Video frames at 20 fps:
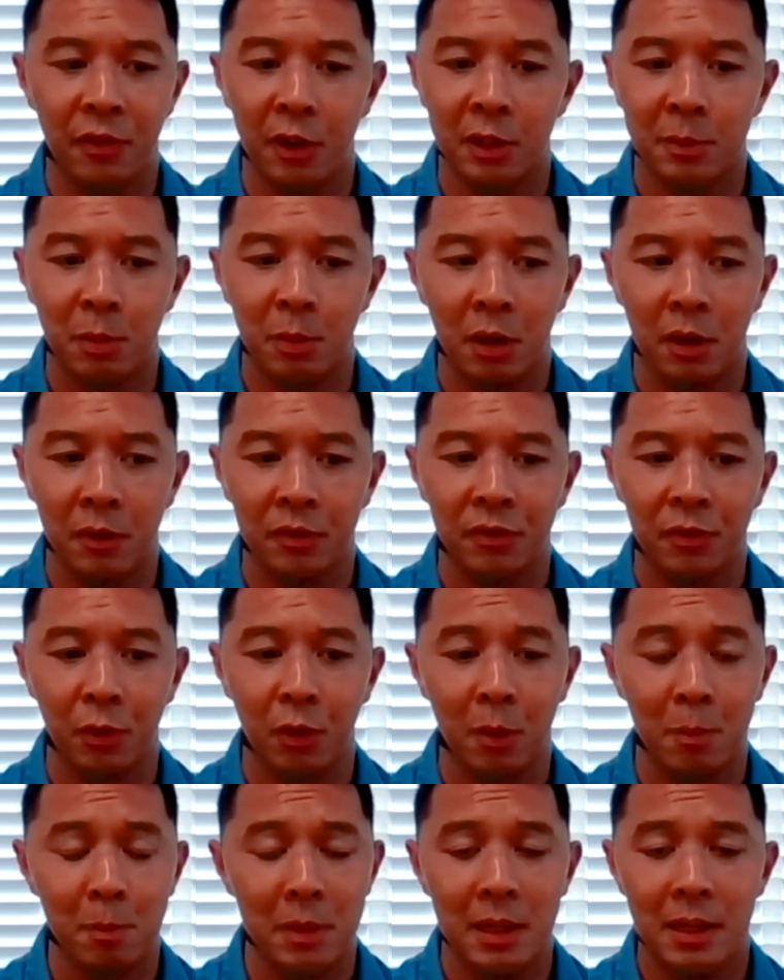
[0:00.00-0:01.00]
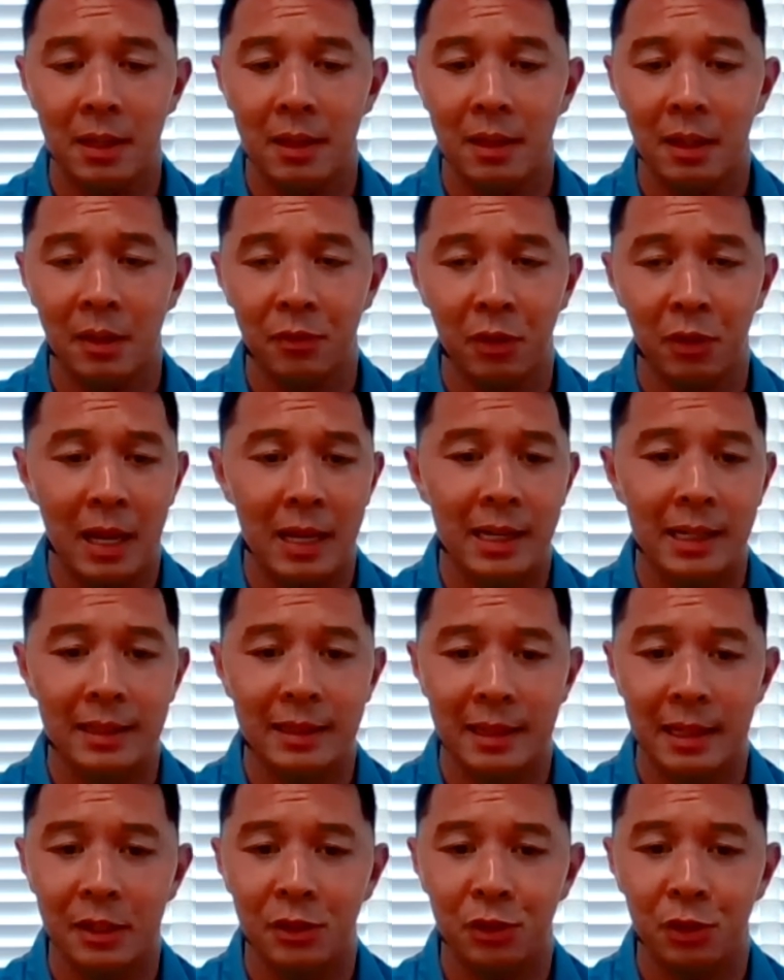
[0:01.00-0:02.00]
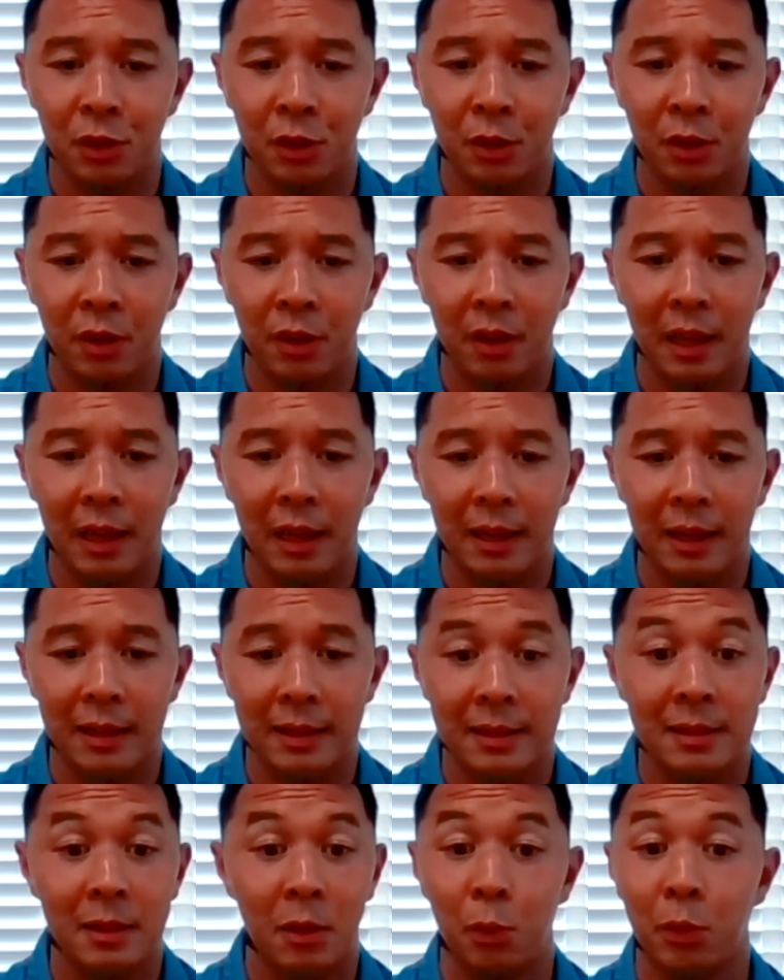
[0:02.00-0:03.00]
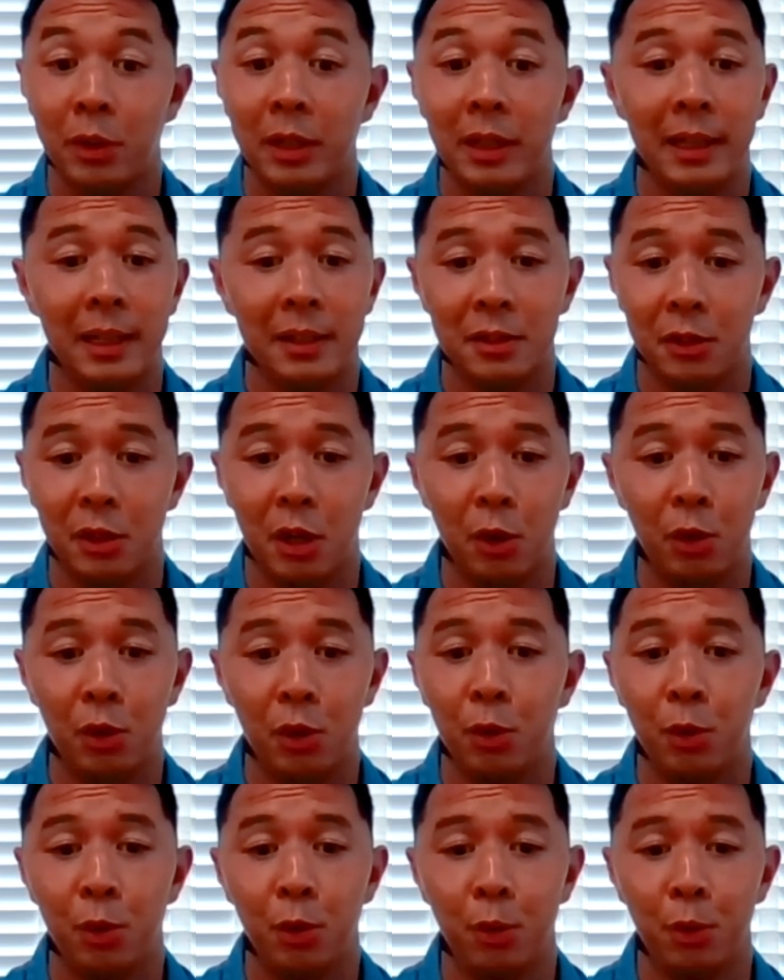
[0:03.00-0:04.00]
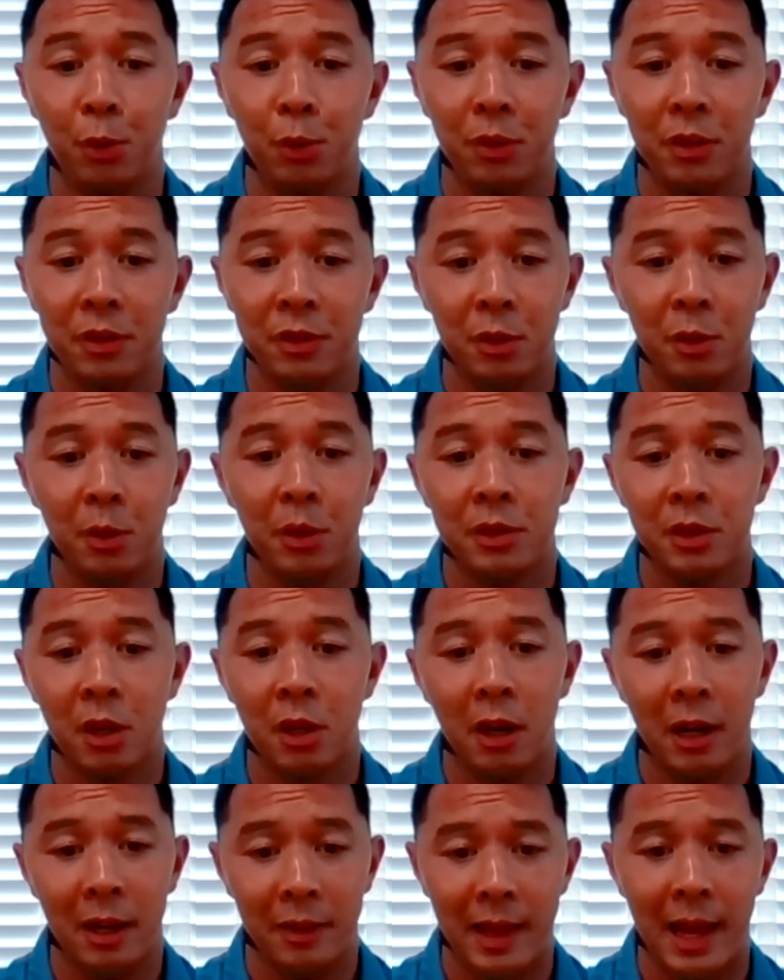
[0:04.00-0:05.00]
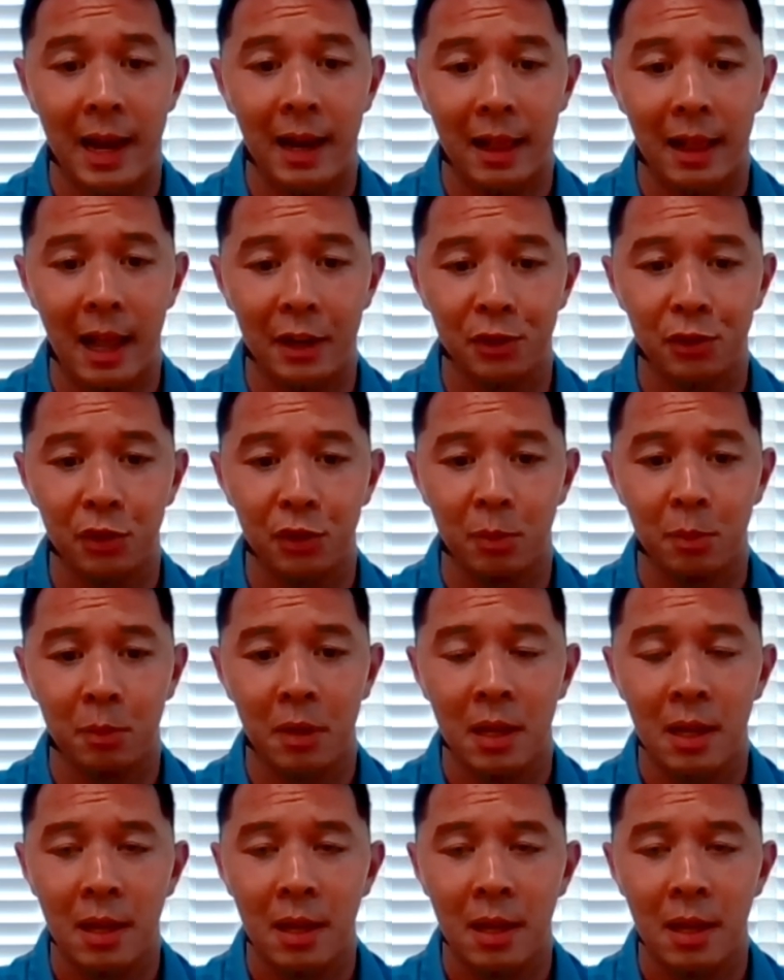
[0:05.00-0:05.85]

first part for me and for any teacher is to really get to know who the students are in that classroom.